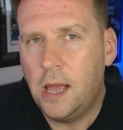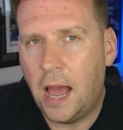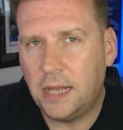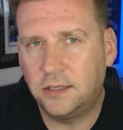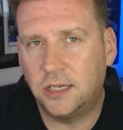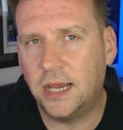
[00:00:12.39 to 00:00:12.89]

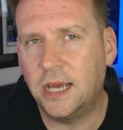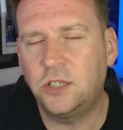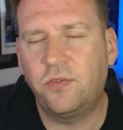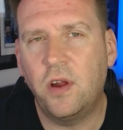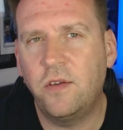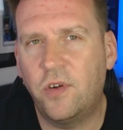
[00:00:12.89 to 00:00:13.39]
And today's
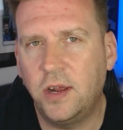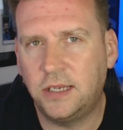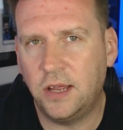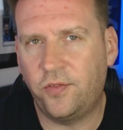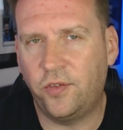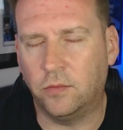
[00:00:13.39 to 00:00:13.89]
very, very
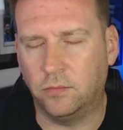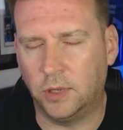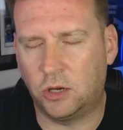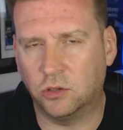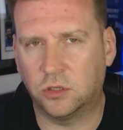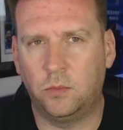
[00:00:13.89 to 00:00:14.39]
different
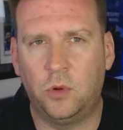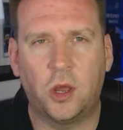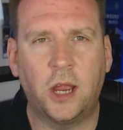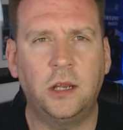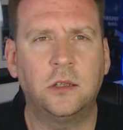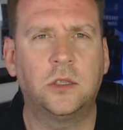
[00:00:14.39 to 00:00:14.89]
because I'm
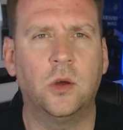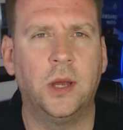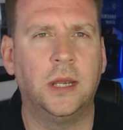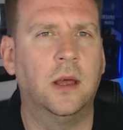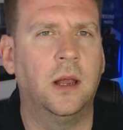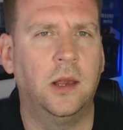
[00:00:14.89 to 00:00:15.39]
looking at
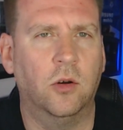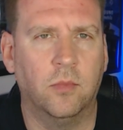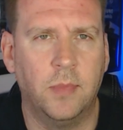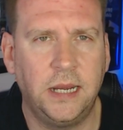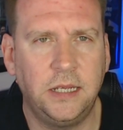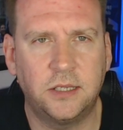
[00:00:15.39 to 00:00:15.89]
doing a little
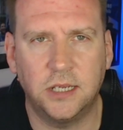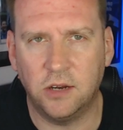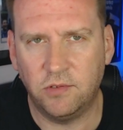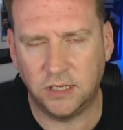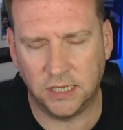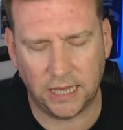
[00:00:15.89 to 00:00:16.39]
mini
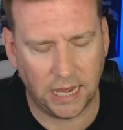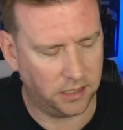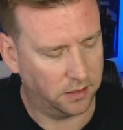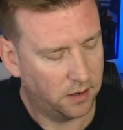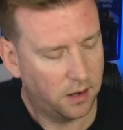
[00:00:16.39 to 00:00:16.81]
series again.